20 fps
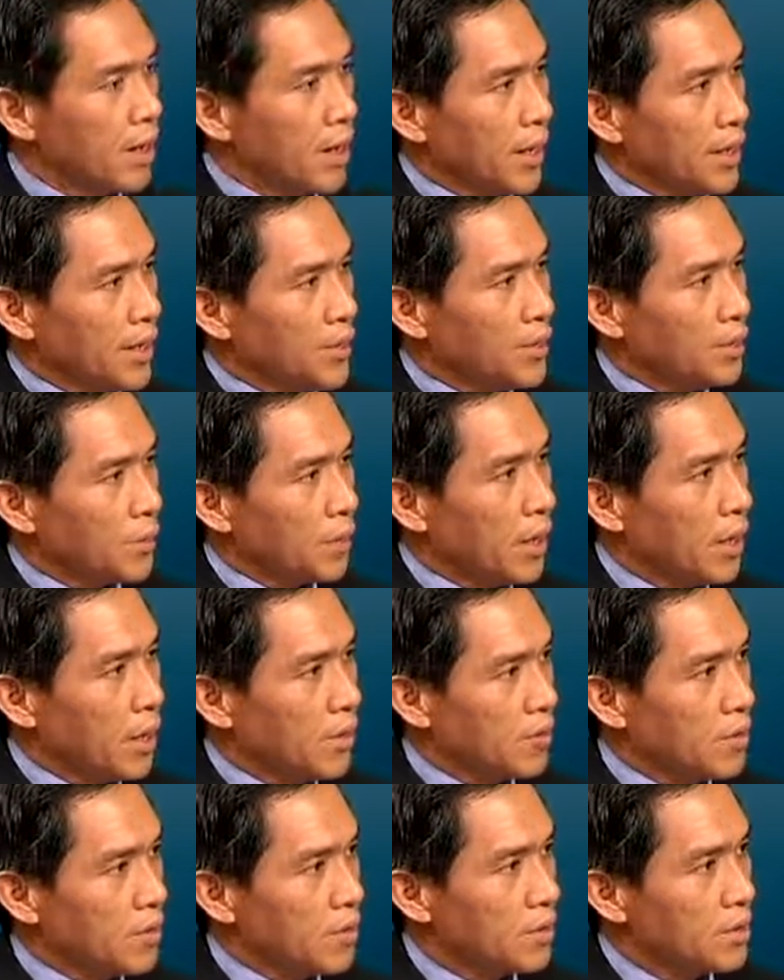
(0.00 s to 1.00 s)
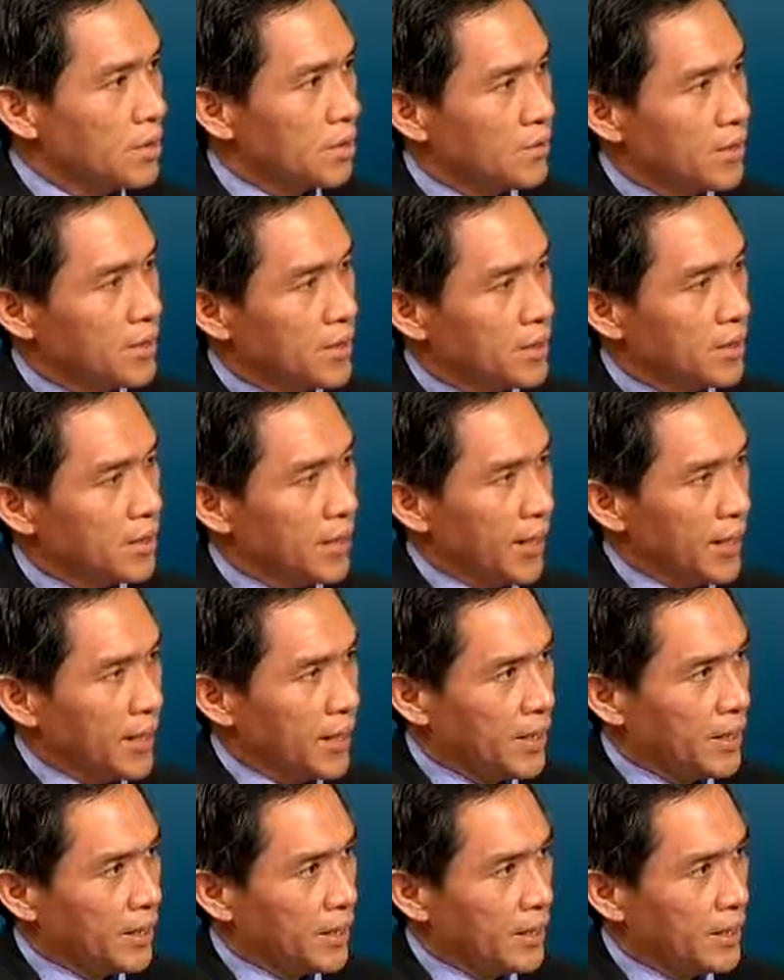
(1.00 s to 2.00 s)
80 to 100, 70 to
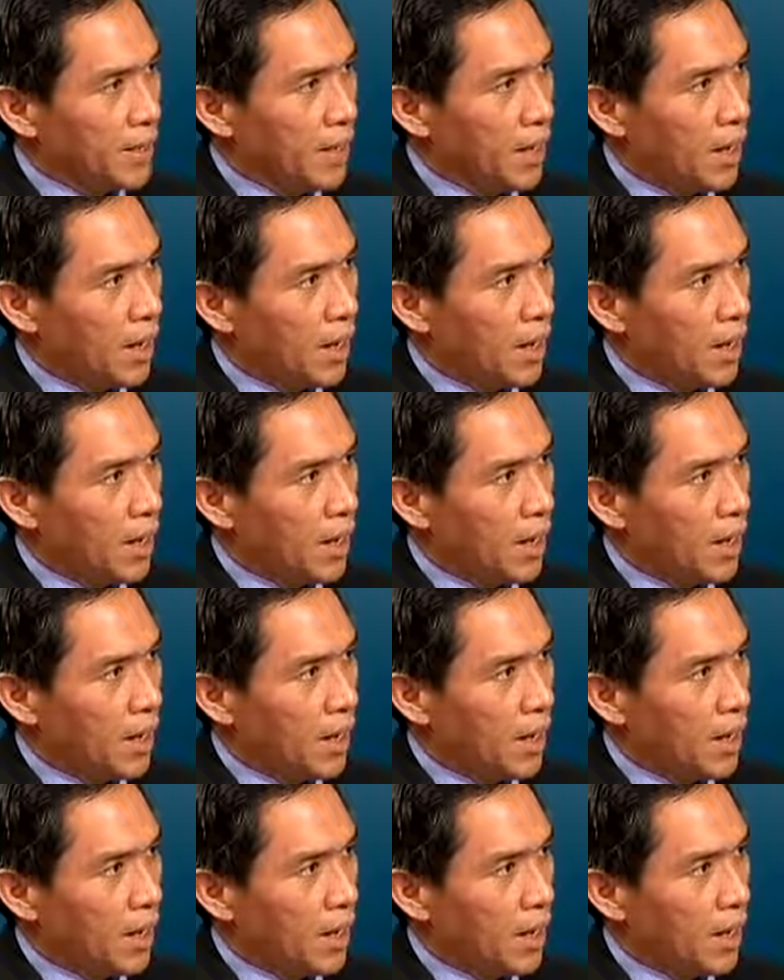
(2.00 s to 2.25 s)
80.